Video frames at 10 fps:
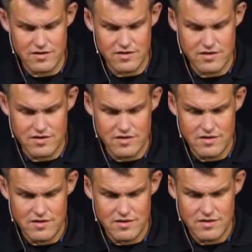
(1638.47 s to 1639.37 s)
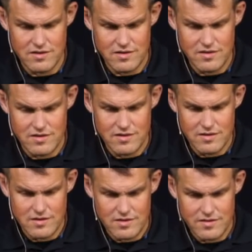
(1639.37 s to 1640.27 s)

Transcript: (no one is talking)